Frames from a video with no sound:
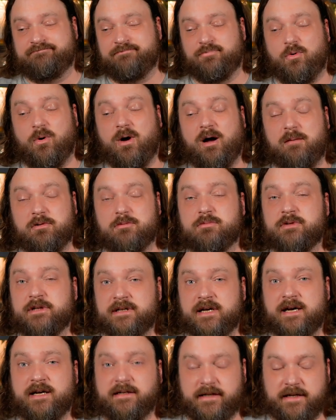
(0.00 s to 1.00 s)
probably
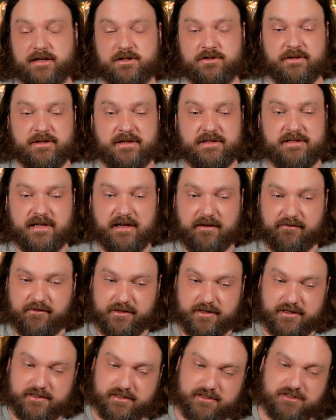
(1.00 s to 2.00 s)
not actually a
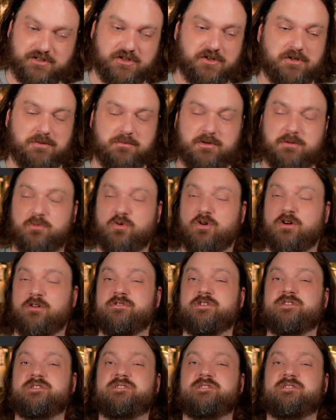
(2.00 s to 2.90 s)
7. This is going to be more of a